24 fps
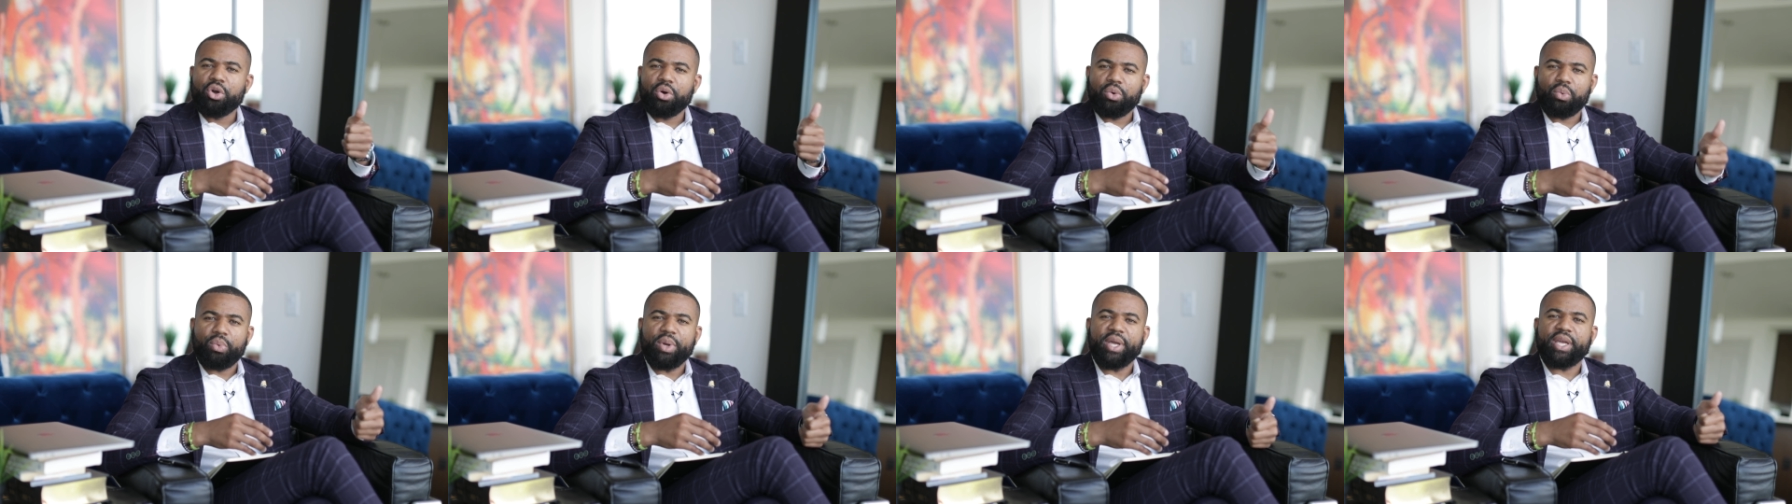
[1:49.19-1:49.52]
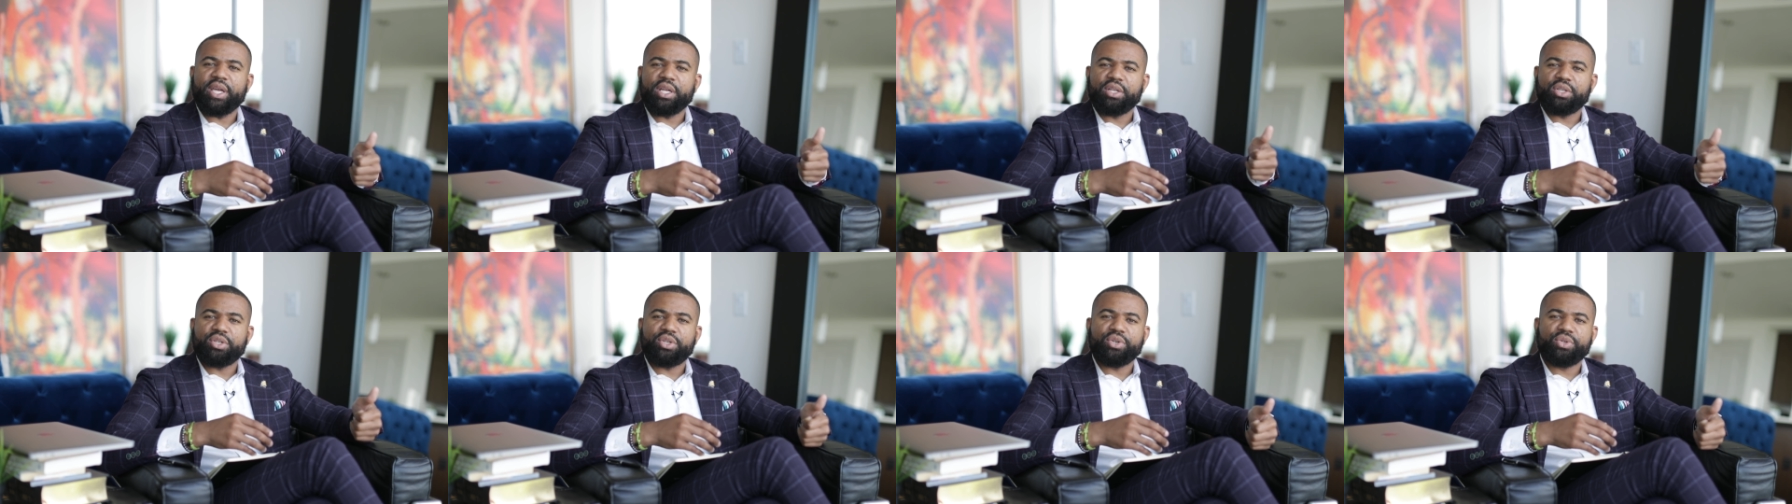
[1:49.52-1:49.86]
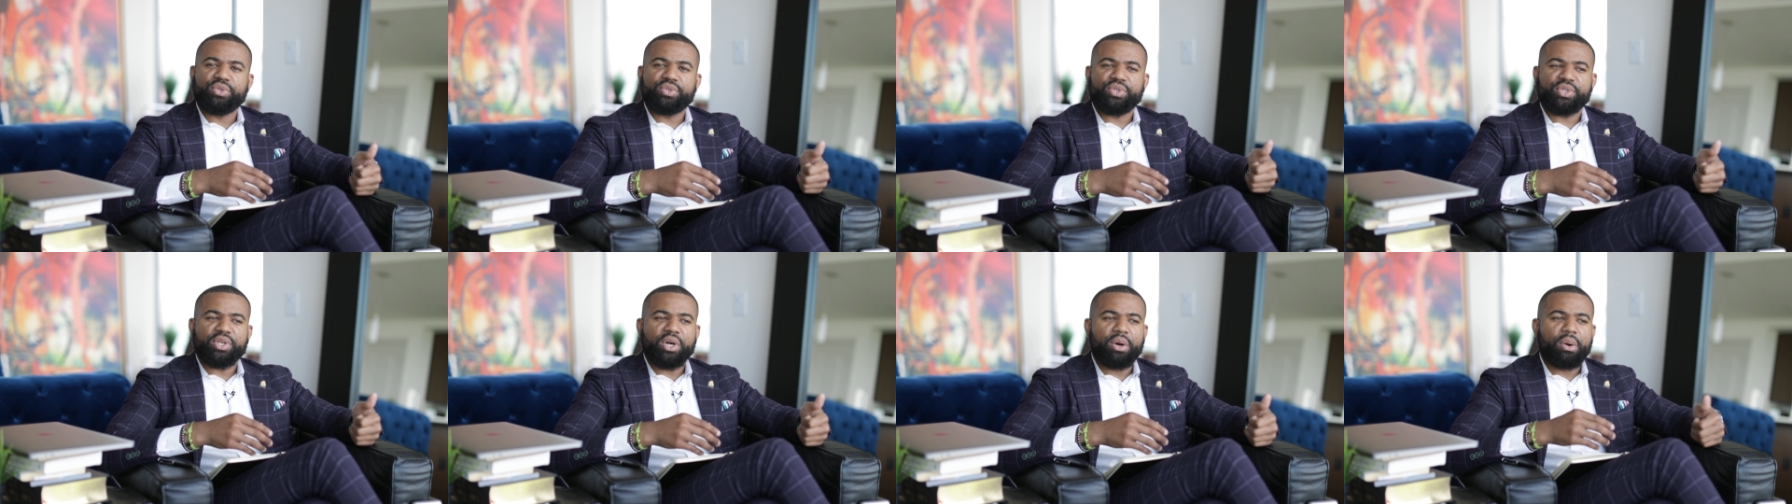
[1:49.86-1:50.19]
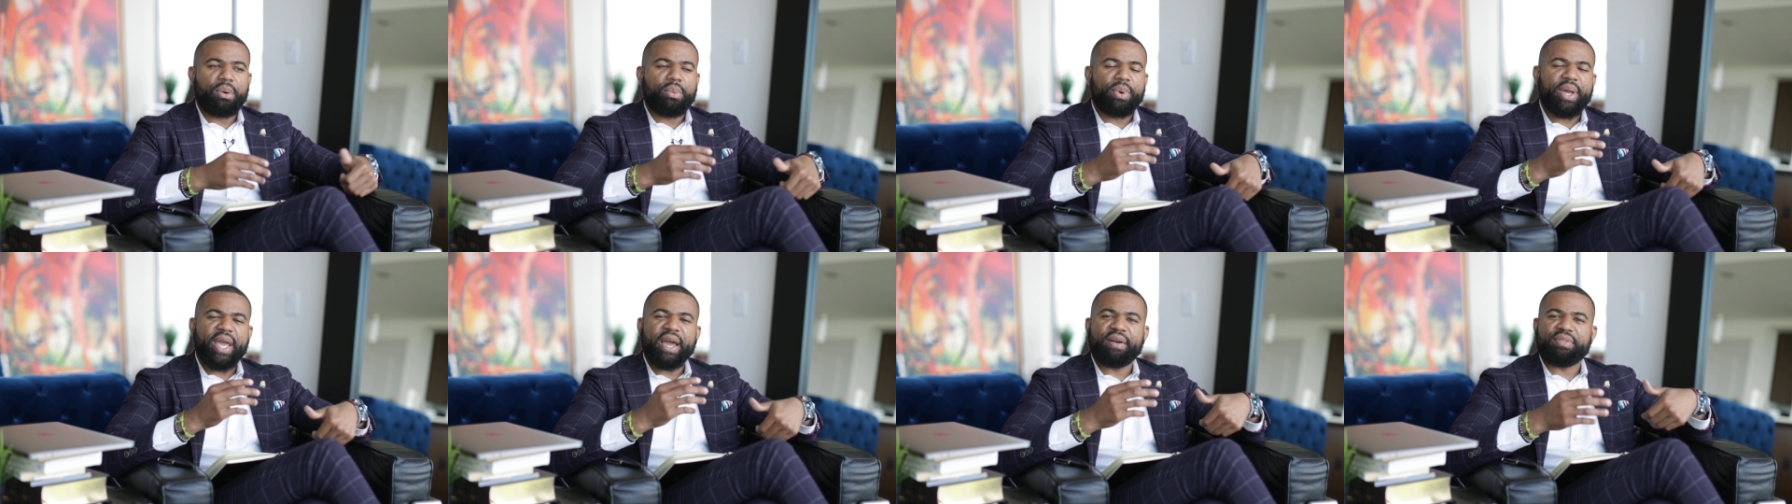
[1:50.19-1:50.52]
we can do so
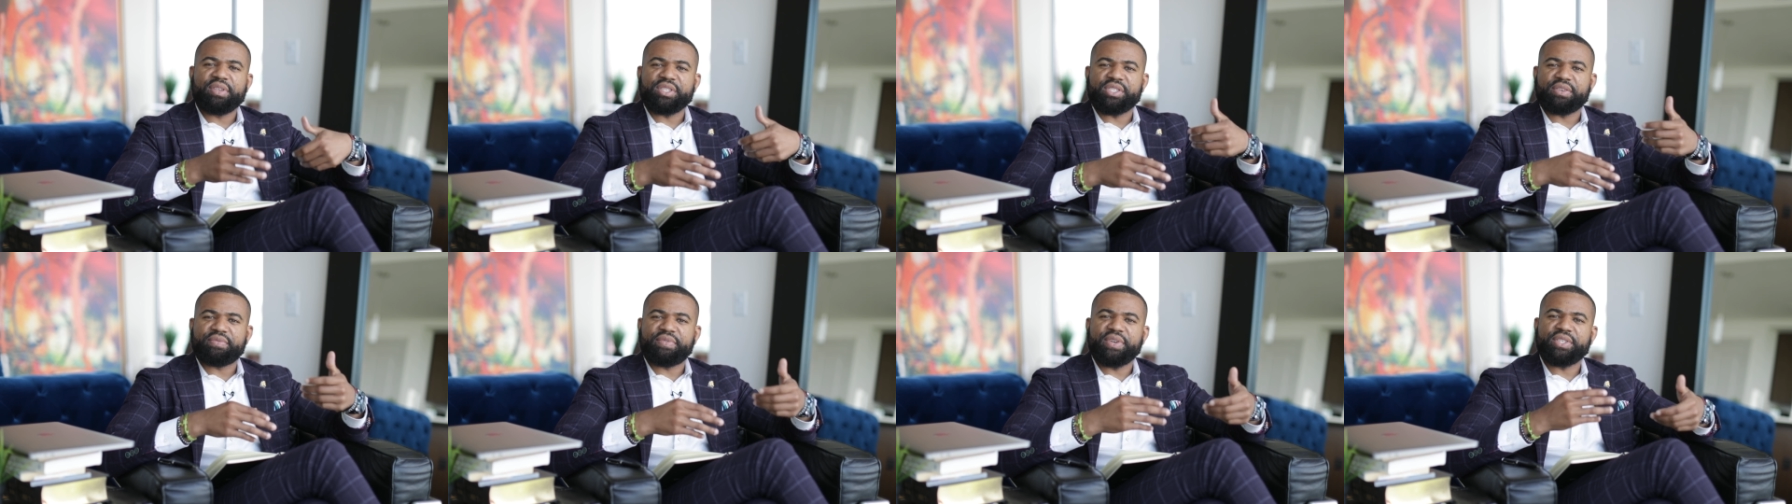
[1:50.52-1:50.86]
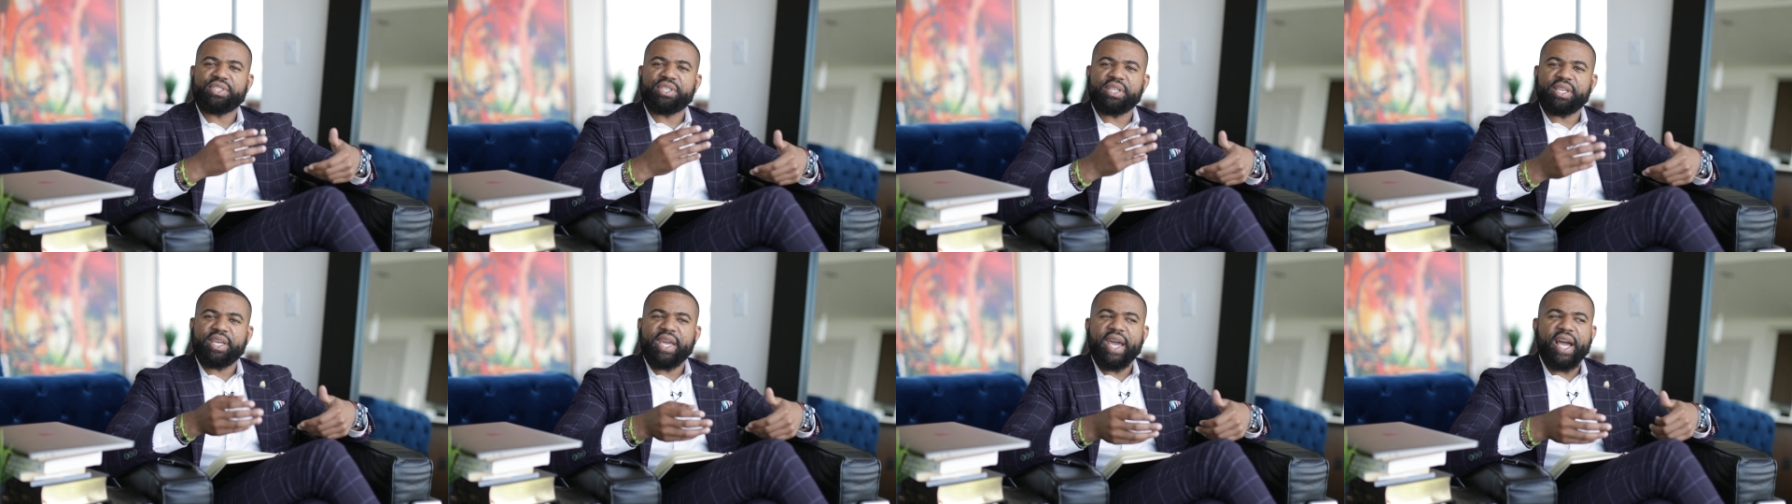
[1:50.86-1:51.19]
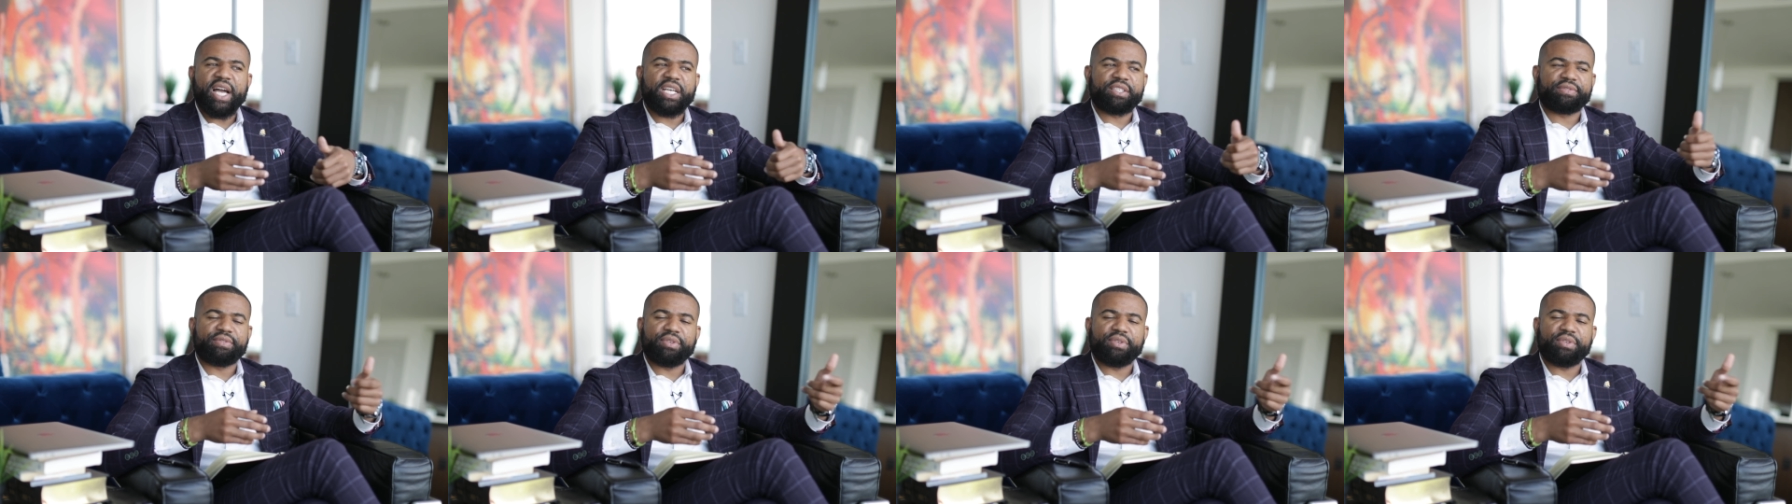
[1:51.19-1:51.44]
and we have the sufficient cash